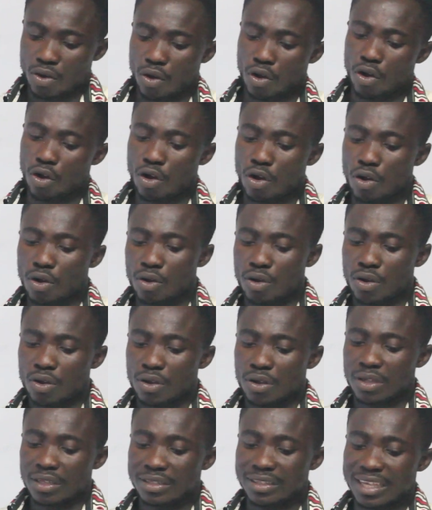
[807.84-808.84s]
or
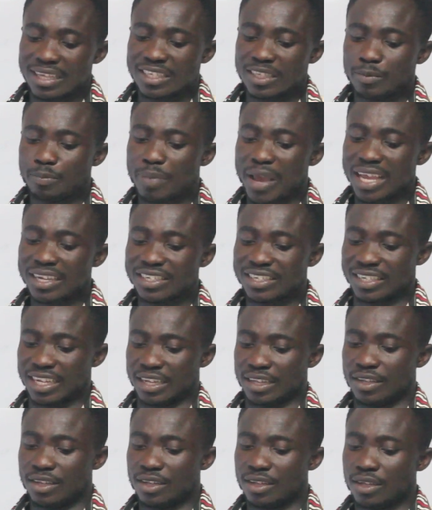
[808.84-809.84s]

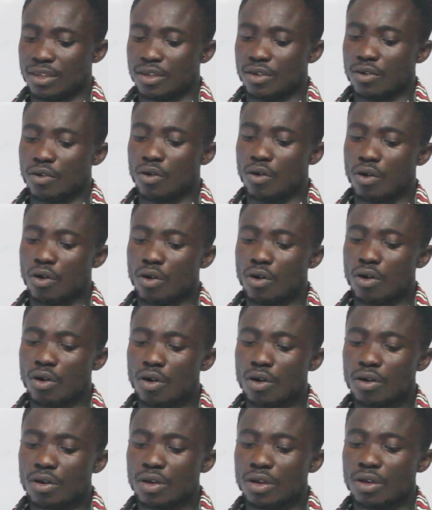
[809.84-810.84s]
dispersion
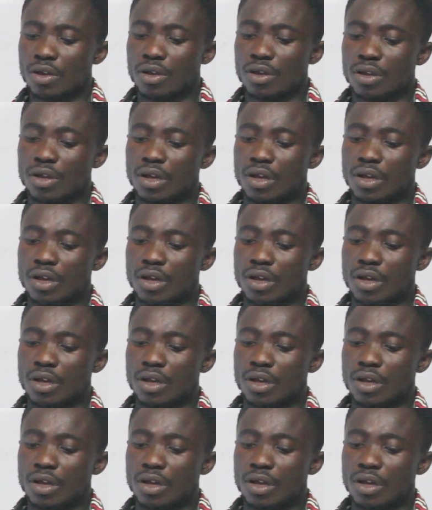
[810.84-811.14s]
or